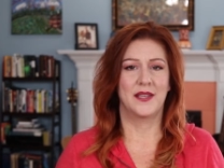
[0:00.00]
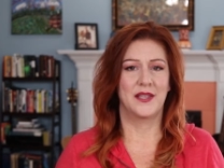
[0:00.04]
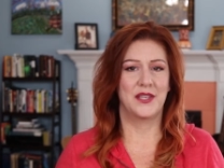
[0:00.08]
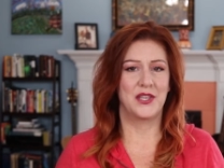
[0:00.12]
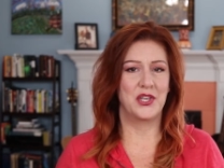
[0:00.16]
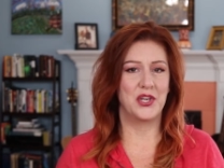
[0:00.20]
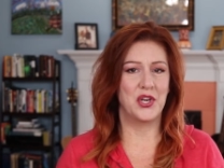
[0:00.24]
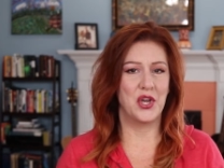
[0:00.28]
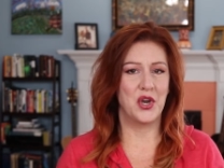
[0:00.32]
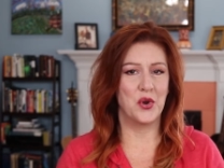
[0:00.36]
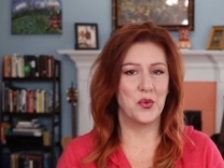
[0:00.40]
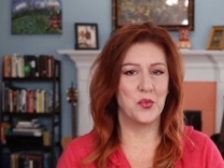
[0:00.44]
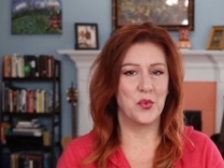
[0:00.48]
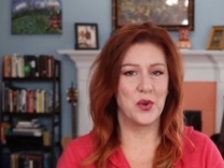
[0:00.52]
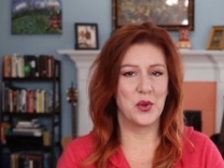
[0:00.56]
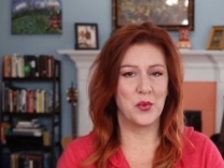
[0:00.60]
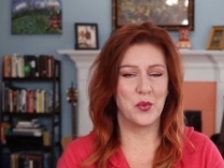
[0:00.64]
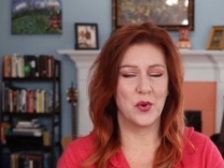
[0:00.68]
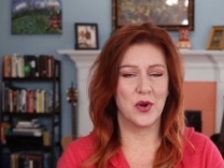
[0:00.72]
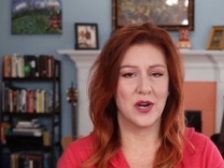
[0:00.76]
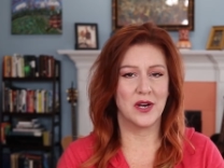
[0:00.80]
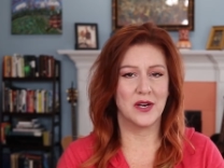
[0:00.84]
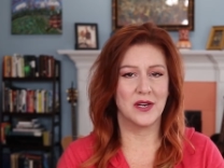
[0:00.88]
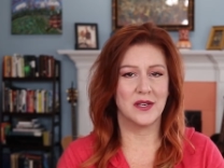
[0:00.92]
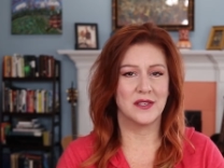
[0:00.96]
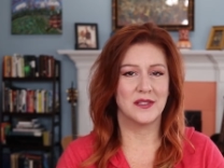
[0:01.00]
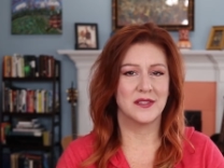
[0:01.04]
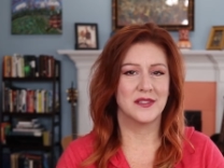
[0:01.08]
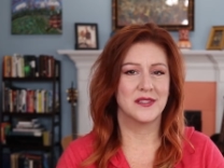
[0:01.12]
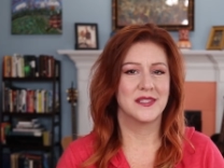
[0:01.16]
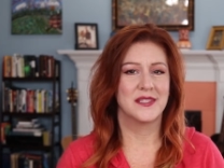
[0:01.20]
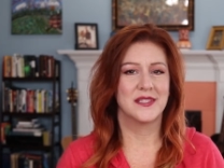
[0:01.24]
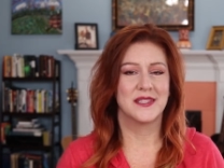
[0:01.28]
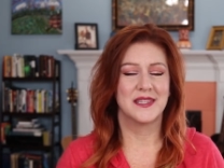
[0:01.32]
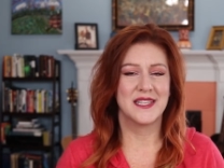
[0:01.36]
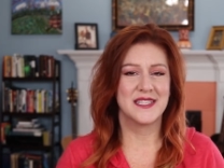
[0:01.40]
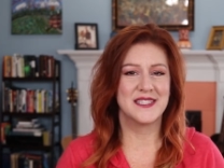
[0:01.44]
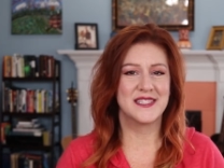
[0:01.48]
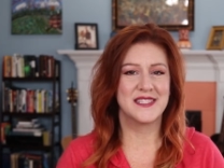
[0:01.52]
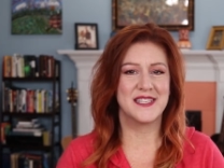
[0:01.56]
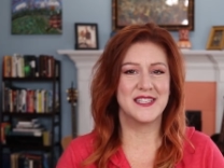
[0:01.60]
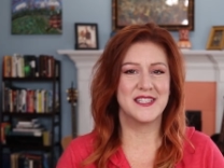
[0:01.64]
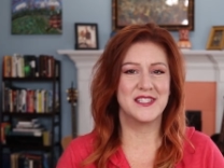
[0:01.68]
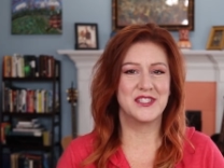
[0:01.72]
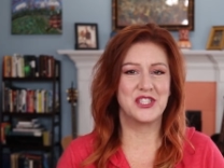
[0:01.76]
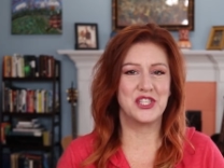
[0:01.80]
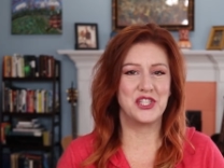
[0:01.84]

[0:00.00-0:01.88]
You know, we were listening